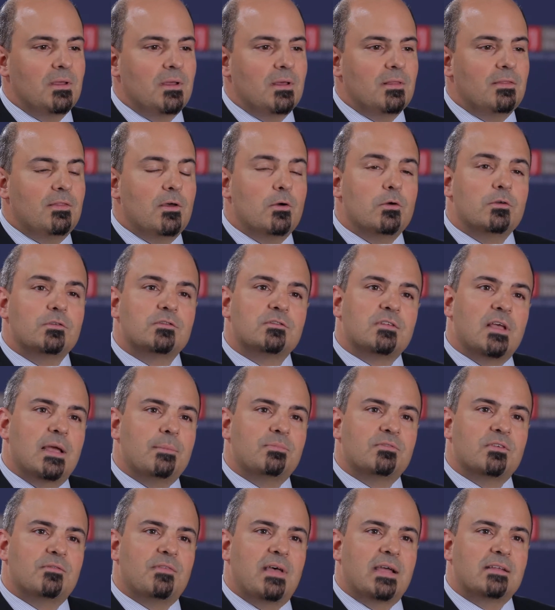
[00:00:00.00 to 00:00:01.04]
Those
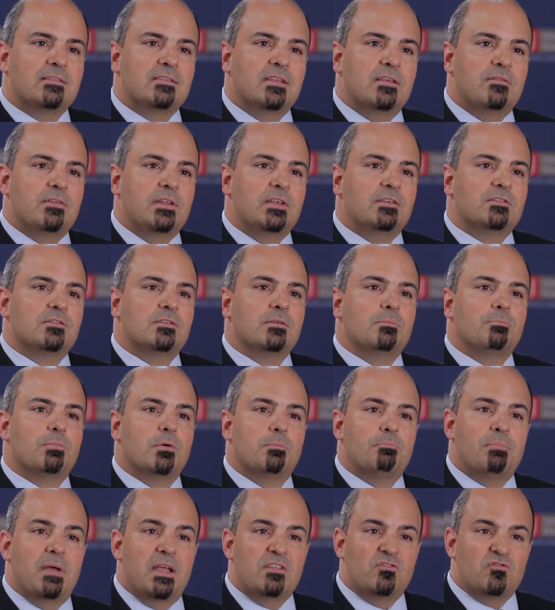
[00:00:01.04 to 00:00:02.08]
types of activities
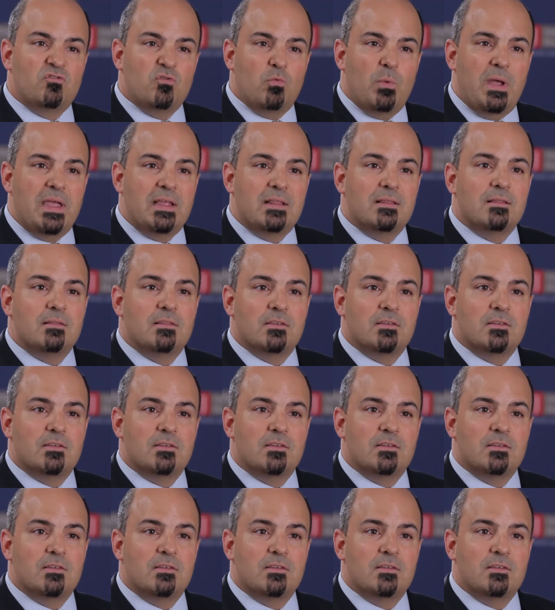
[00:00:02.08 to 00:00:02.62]
perpetuate